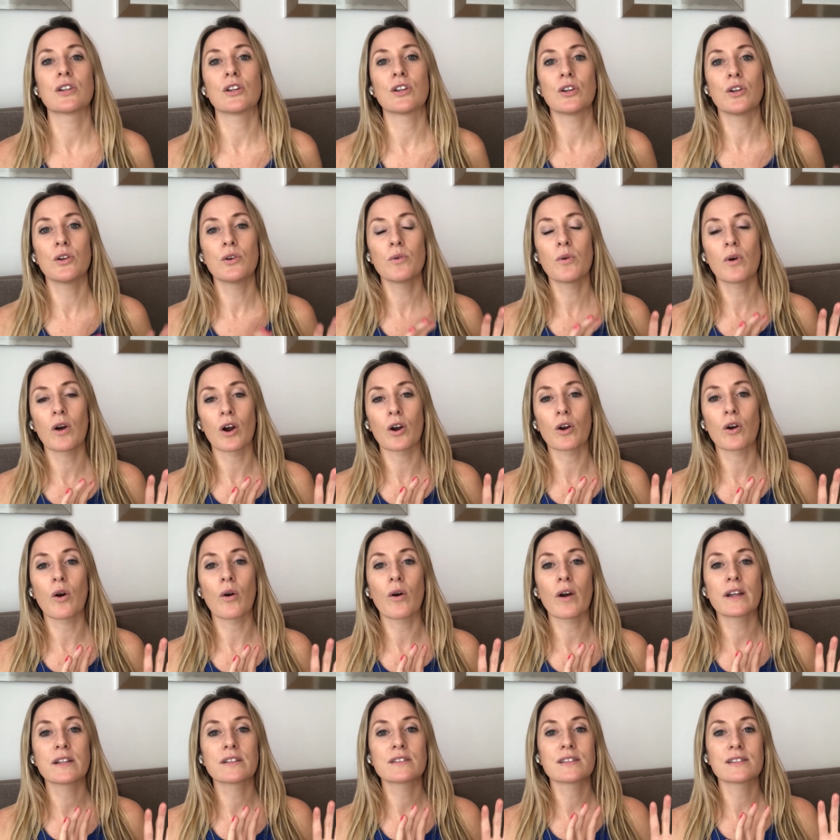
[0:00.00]
you are
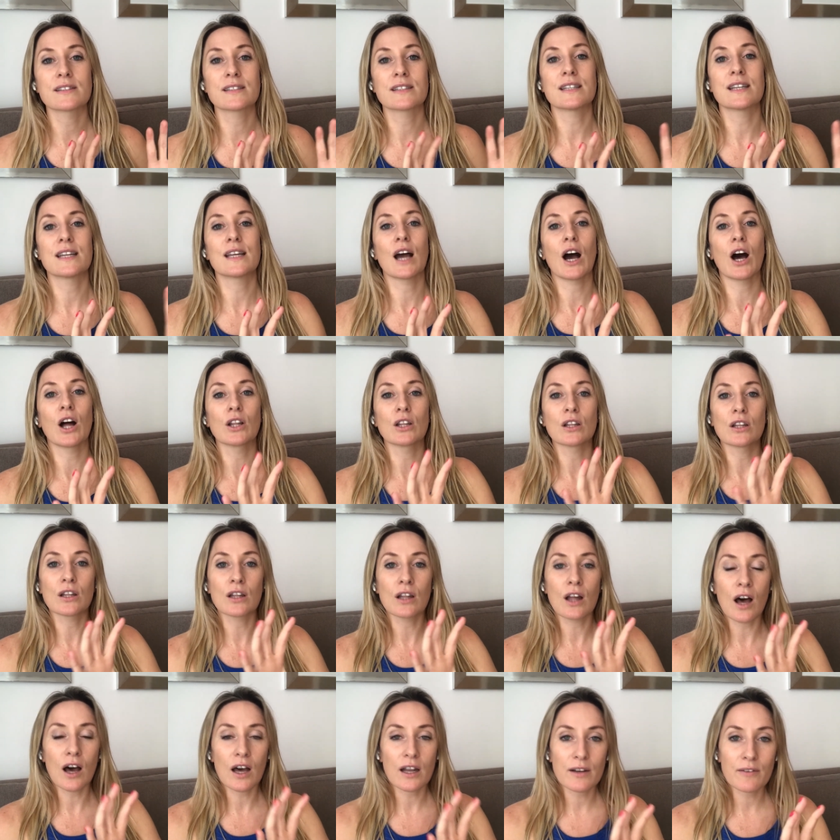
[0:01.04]
going to see a
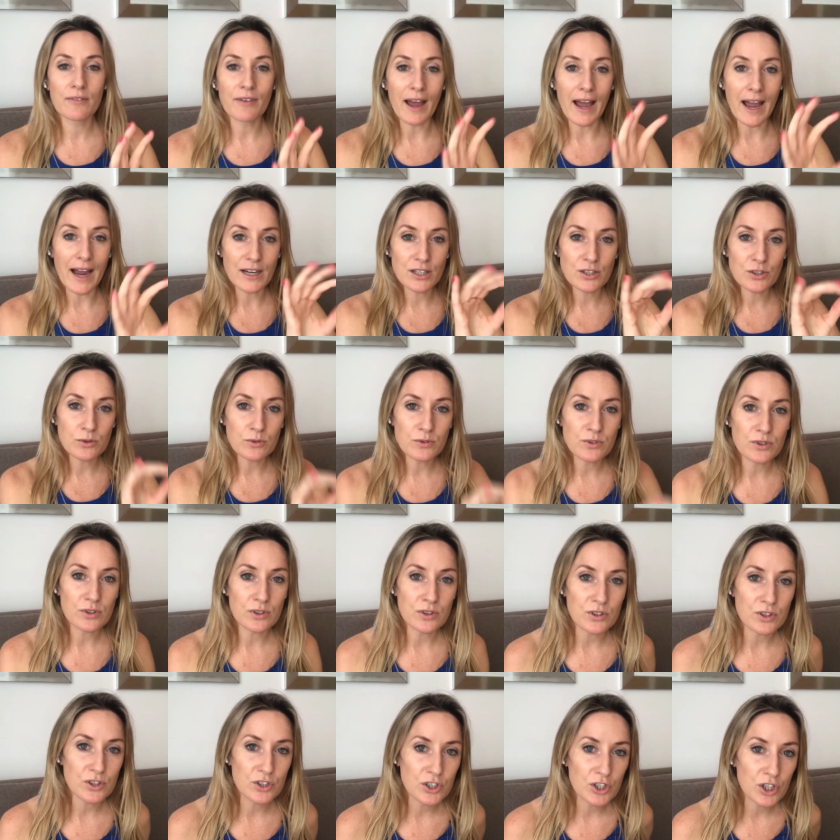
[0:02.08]
lot of actual
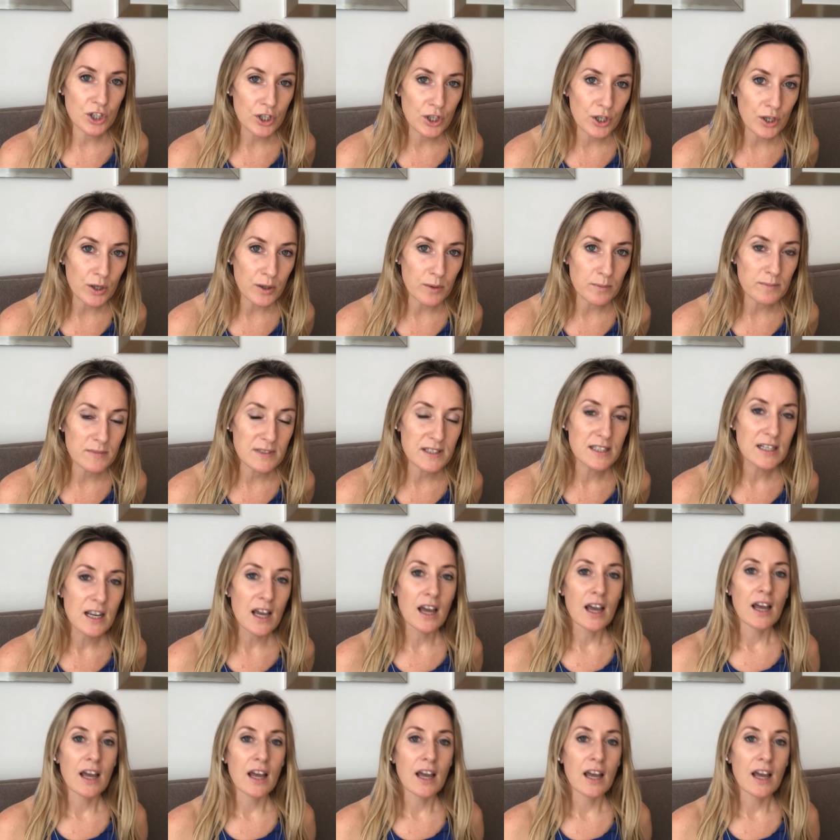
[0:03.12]
search terms